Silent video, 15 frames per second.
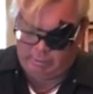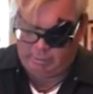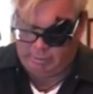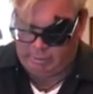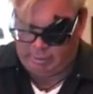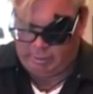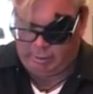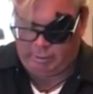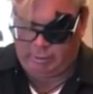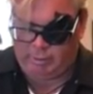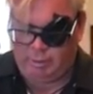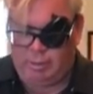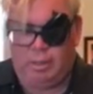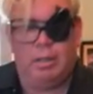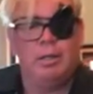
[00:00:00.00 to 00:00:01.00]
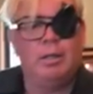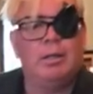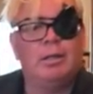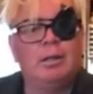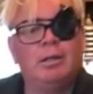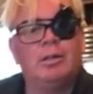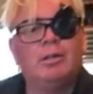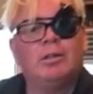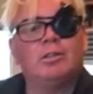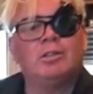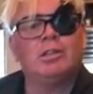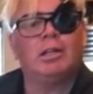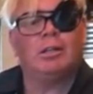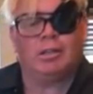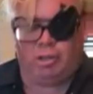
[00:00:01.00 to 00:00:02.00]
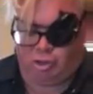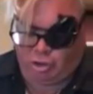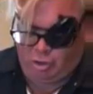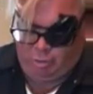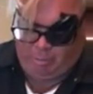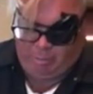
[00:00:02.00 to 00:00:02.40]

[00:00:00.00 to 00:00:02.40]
that sent this to